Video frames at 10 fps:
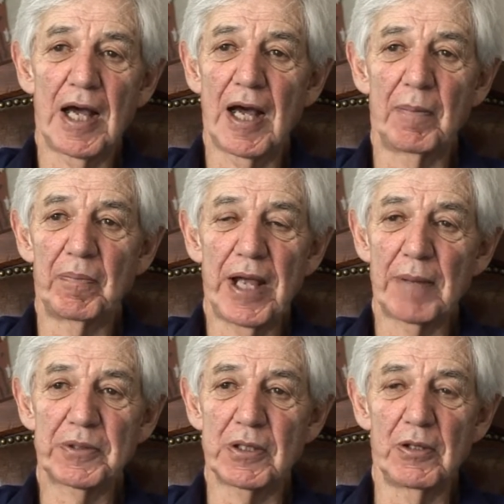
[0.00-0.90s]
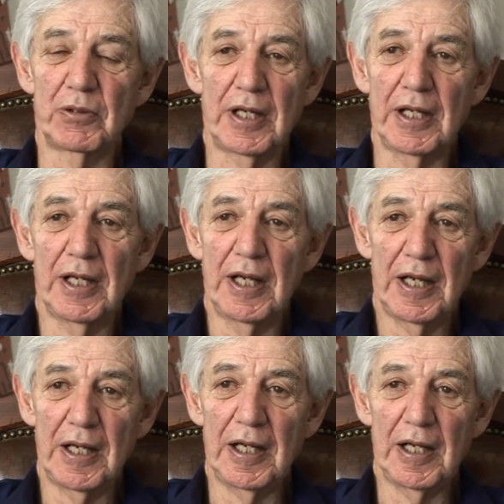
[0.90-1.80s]
um, absolutely
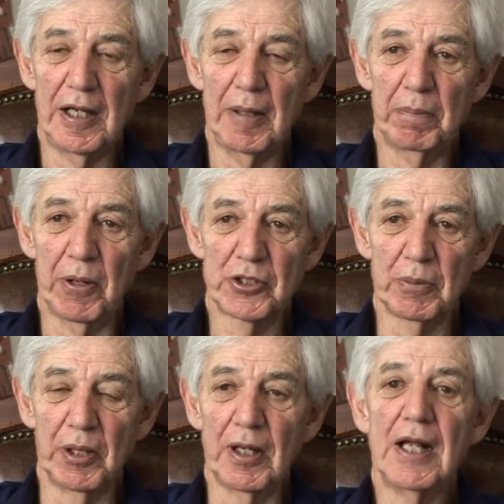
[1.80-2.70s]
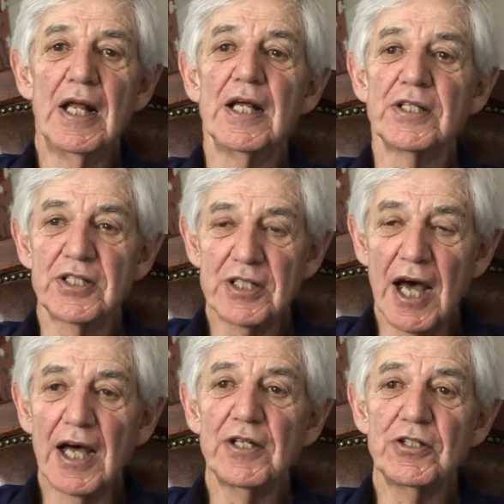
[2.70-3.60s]
impossible.
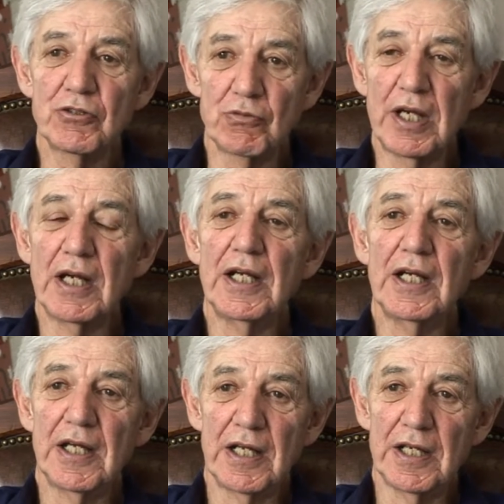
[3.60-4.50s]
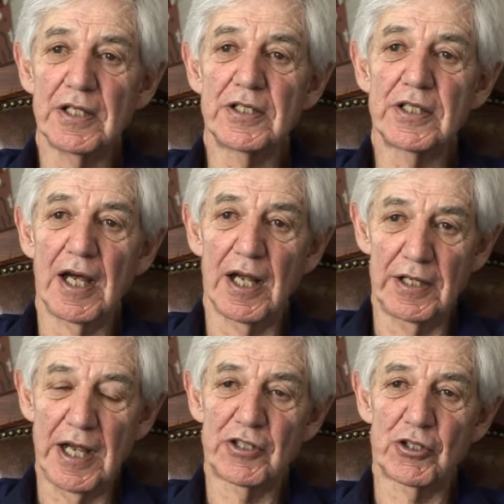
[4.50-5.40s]
Science really is
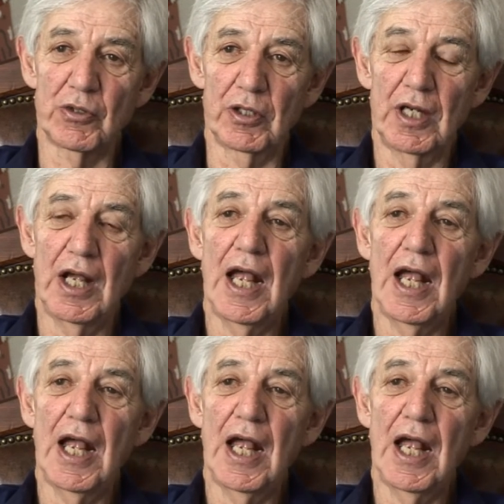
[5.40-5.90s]
unnatural.